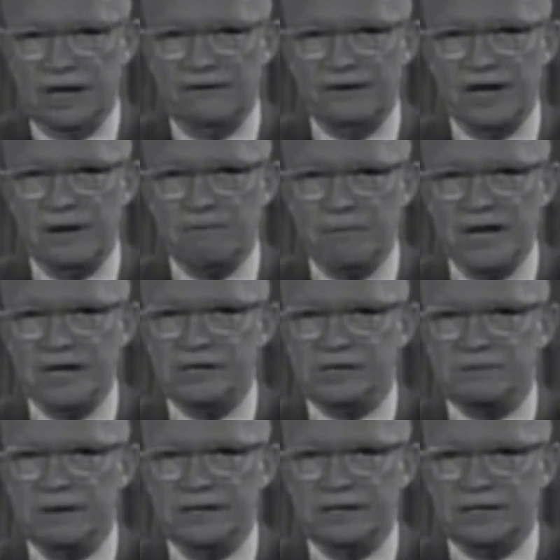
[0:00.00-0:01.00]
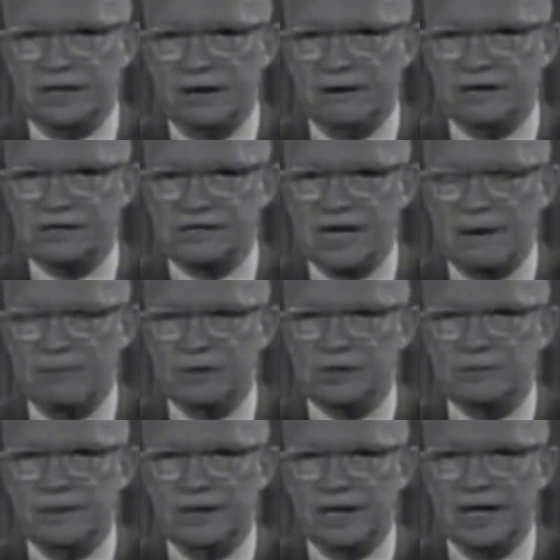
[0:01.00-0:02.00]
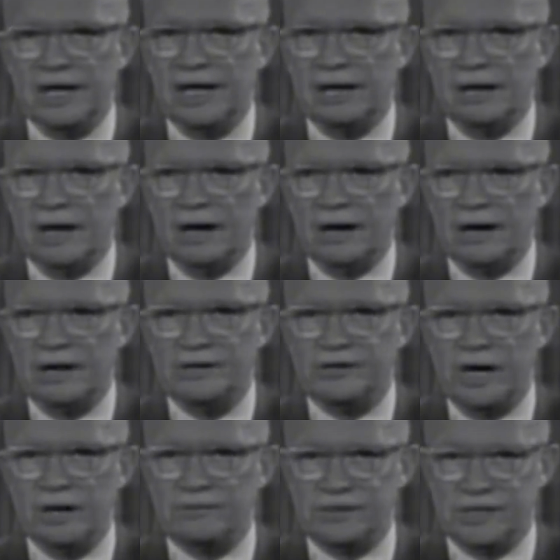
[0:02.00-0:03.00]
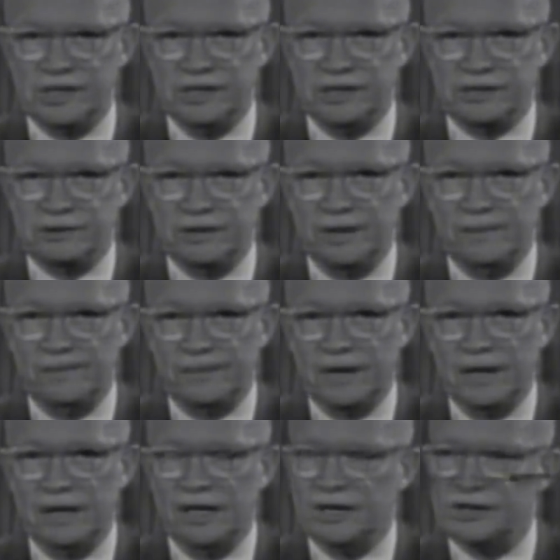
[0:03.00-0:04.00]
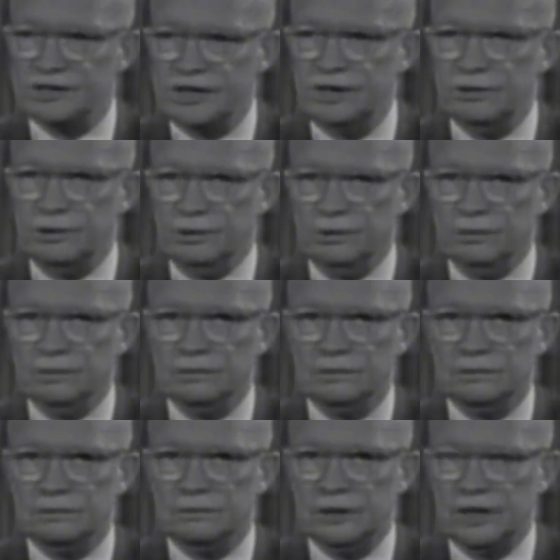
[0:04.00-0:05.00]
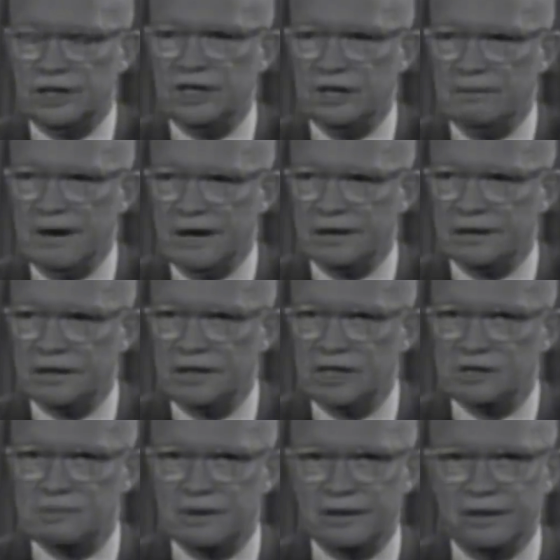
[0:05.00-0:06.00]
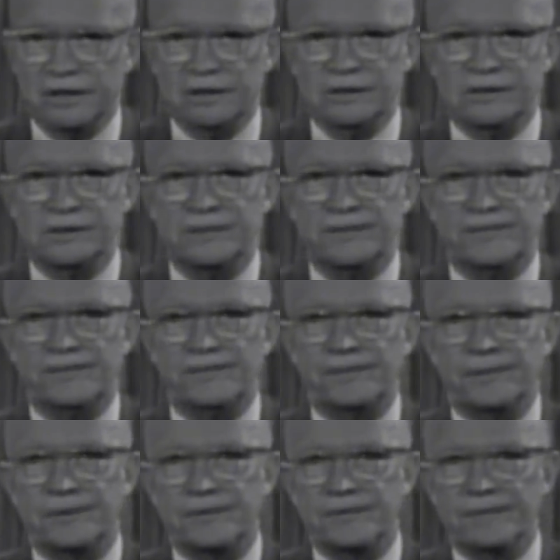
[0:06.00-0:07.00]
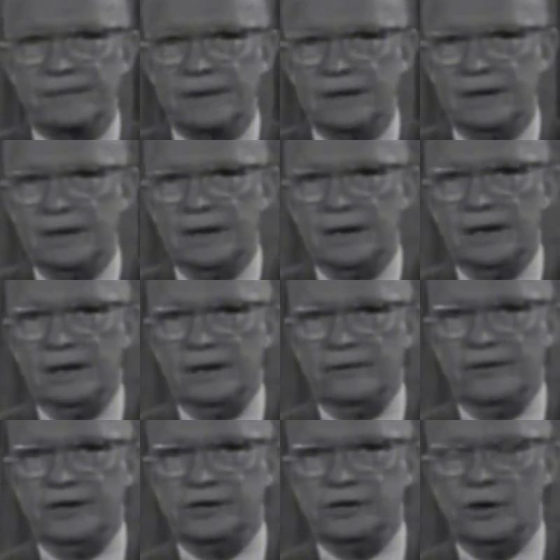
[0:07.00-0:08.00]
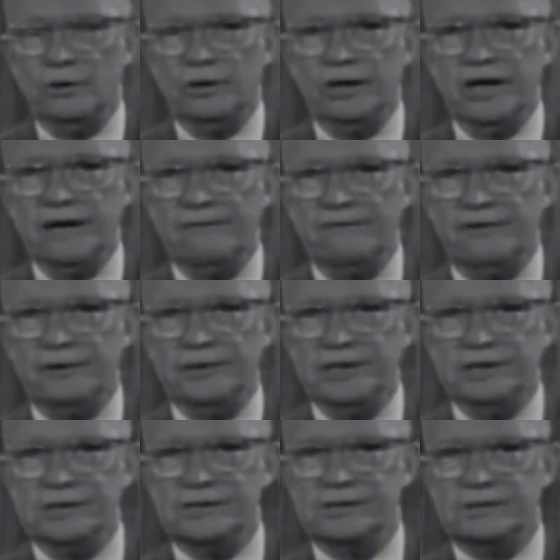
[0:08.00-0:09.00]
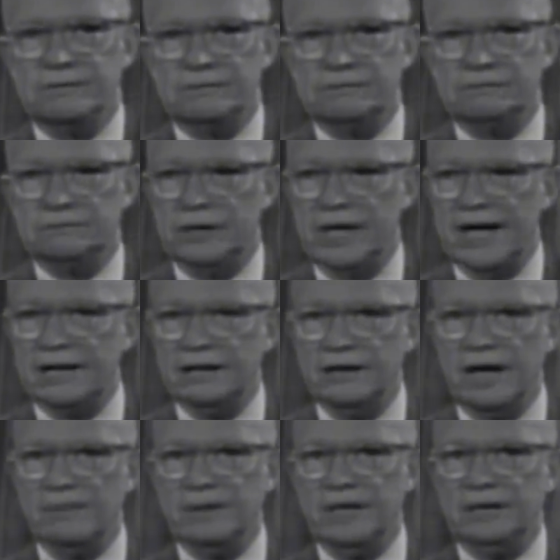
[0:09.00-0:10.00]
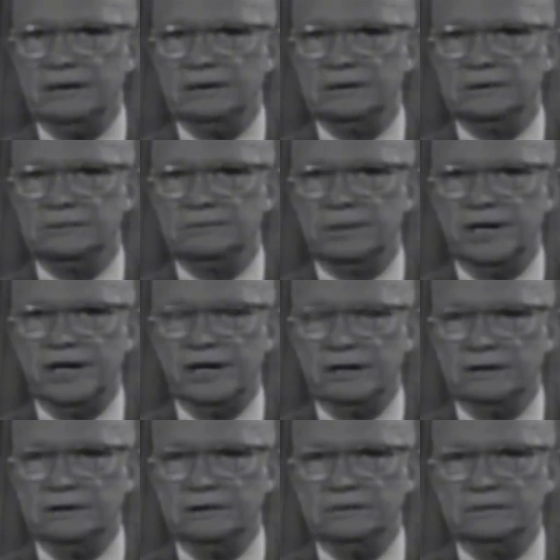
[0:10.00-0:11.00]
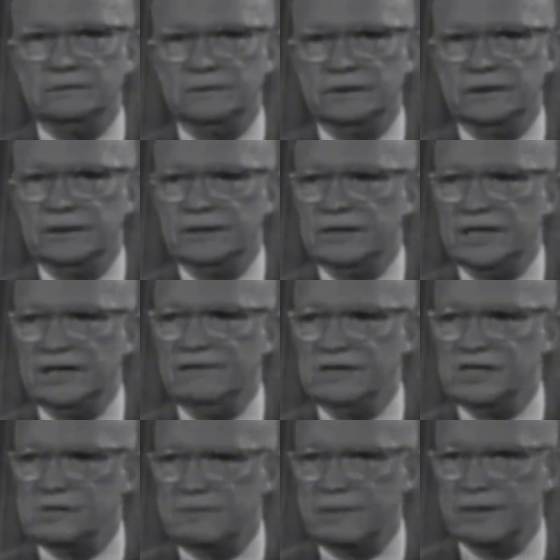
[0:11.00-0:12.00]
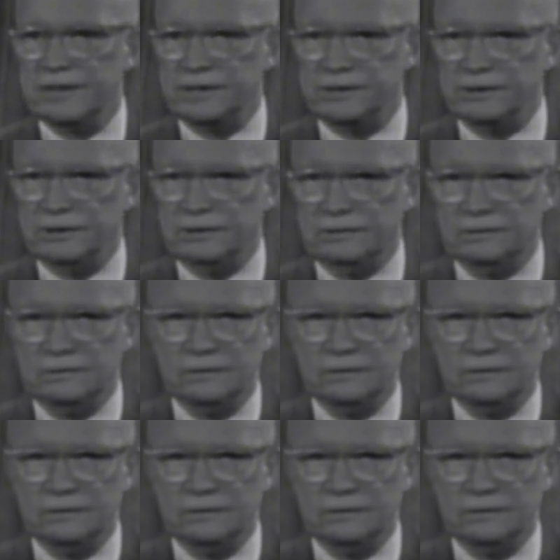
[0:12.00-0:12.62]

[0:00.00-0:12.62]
of an immense military establishment and a large arms industry is new in the American experience. The total influence, economic, political, even spiritual,